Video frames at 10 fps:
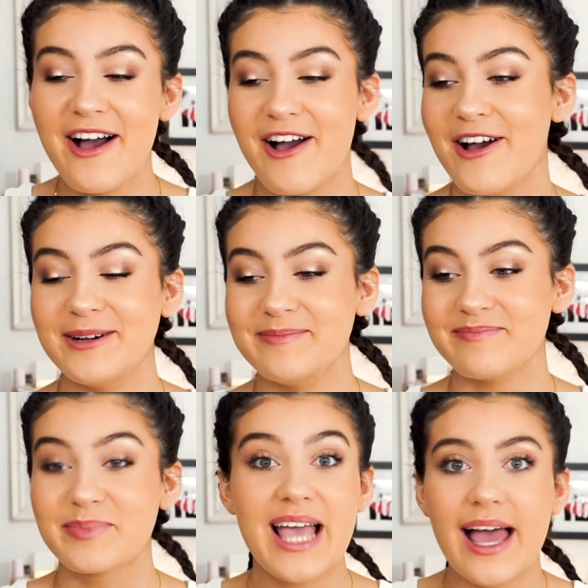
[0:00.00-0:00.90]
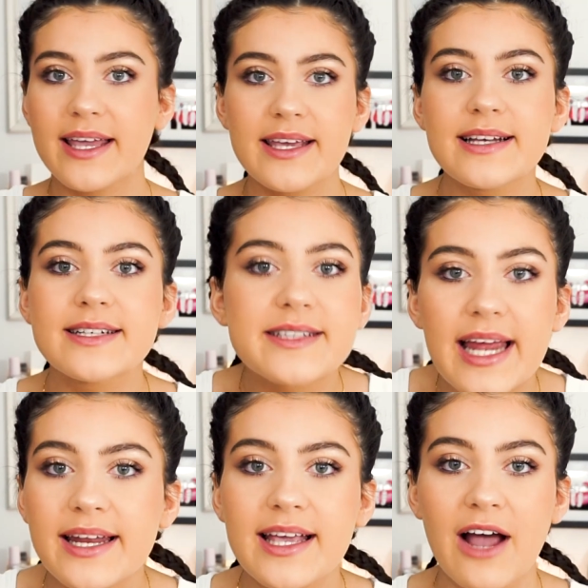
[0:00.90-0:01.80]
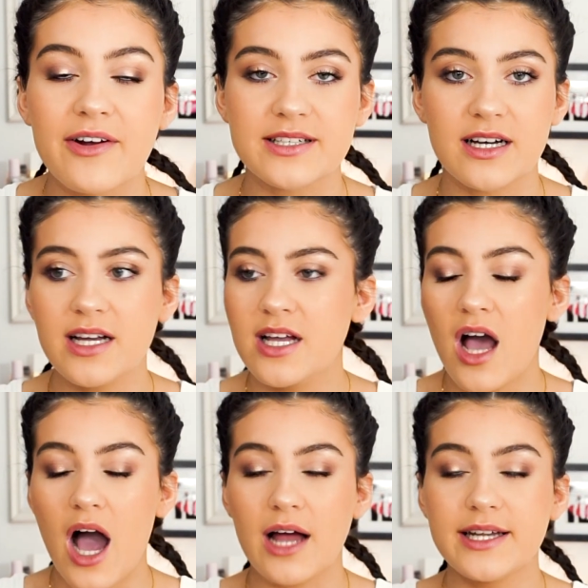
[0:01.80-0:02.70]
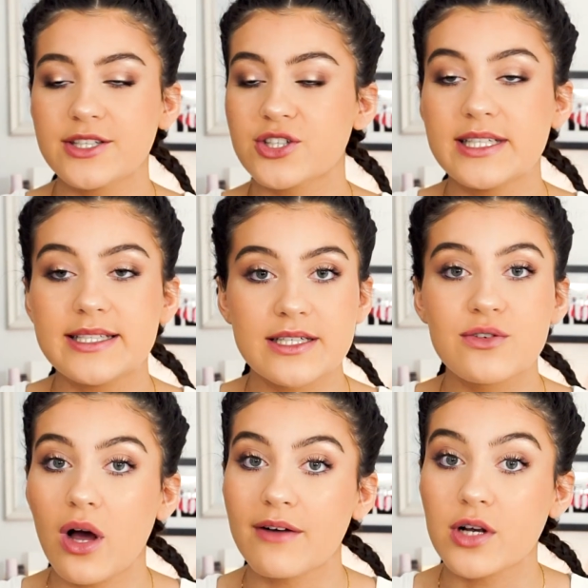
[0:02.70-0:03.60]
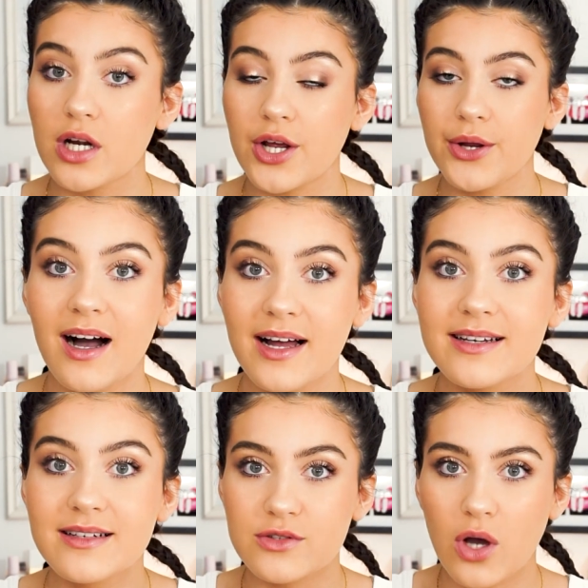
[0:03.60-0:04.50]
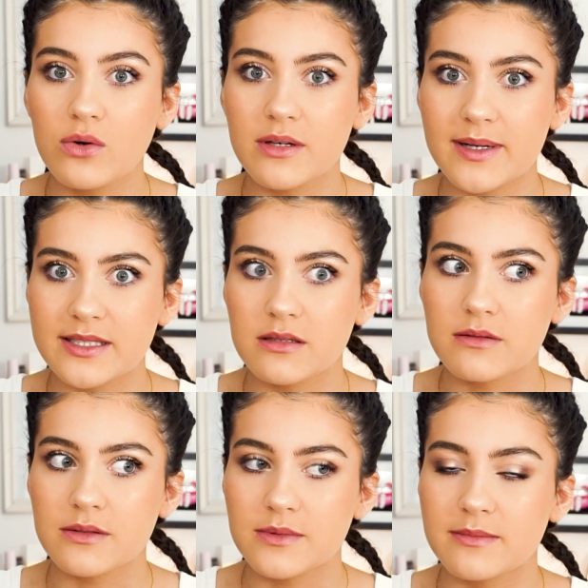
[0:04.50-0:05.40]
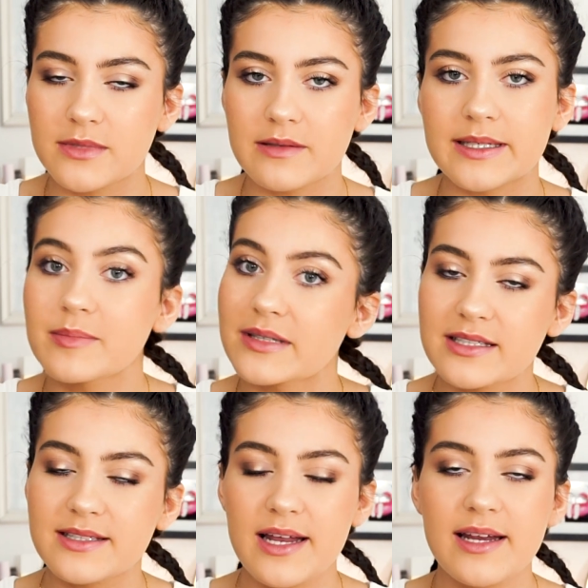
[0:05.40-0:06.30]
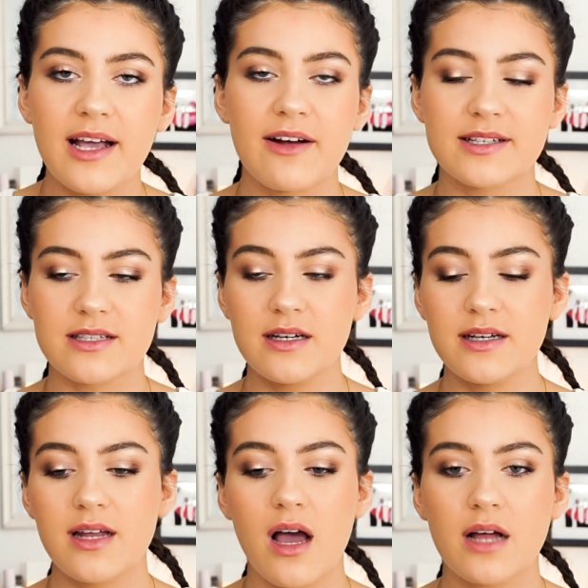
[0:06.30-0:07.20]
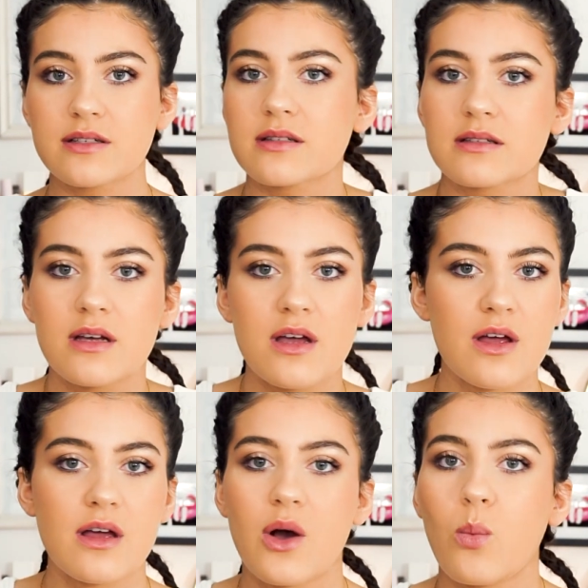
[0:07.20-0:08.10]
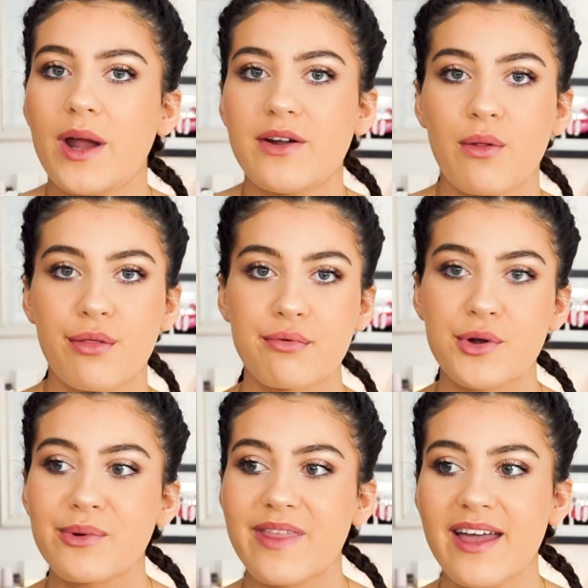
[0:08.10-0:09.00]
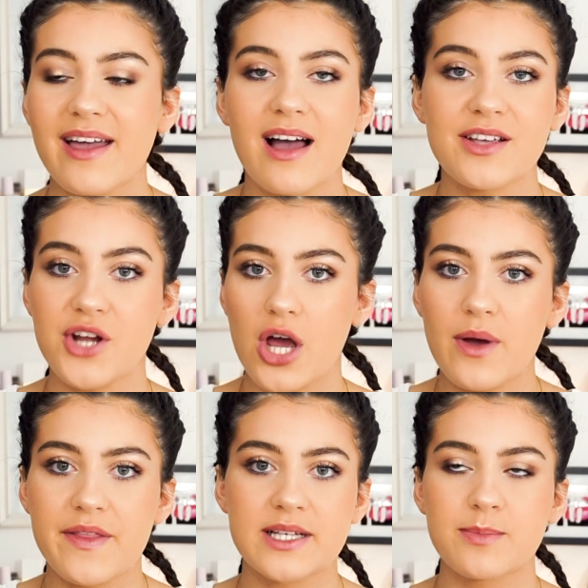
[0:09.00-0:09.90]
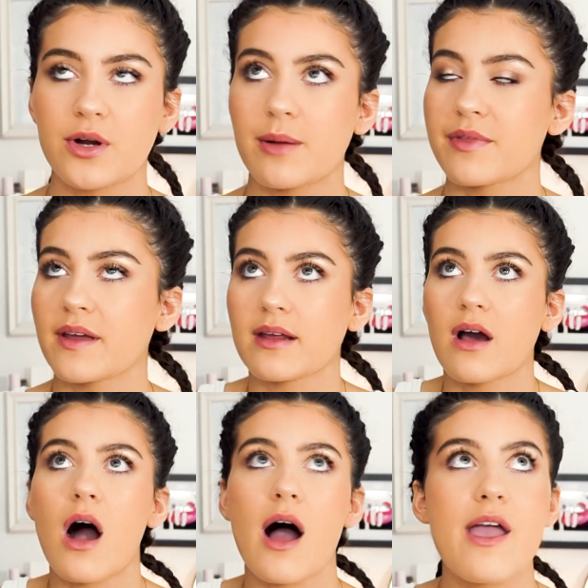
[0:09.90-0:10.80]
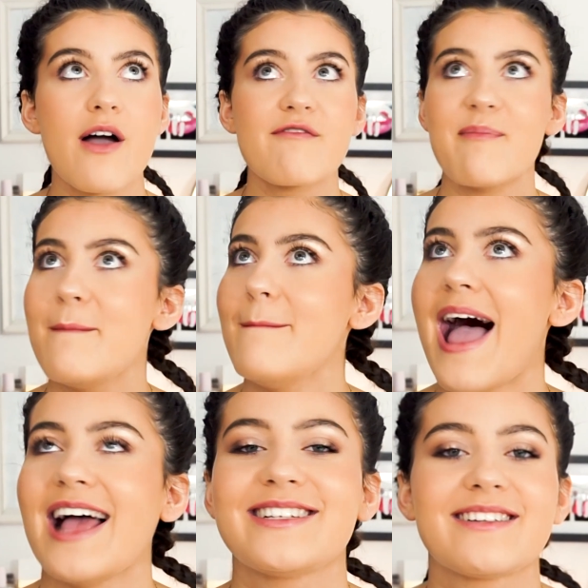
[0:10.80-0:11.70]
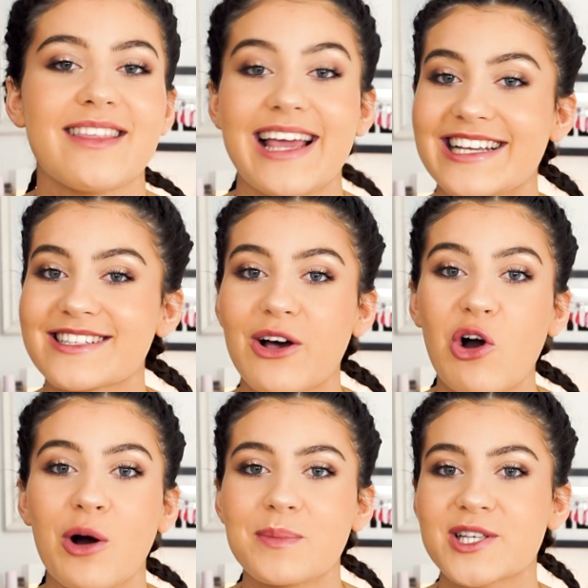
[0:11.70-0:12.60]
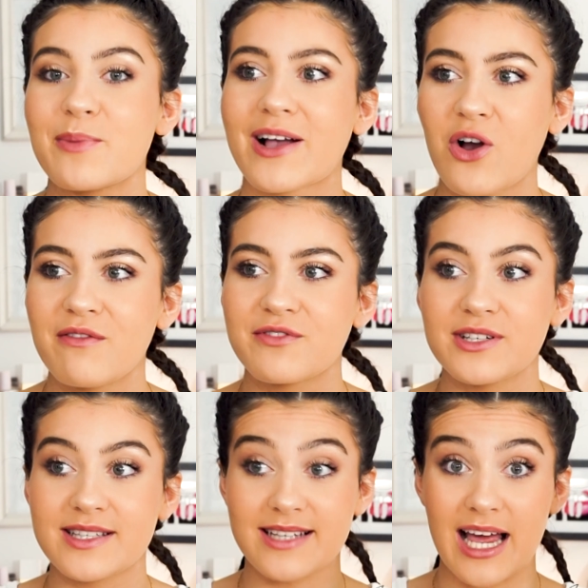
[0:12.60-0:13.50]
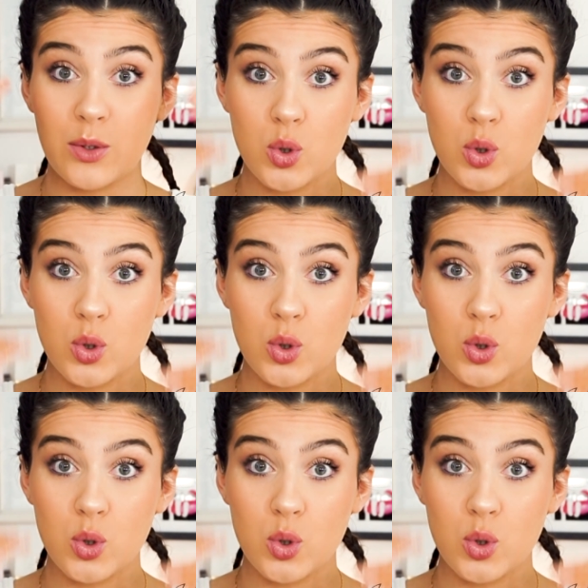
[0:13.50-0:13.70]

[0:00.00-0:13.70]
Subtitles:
But yeah, he stayed in character. I literally did not have a clue. I told him I didn't know what I'm doing, but he stayed in character and I just went on through with it. You know, at this point I'm thinking I have messed this up, so my confidence is like,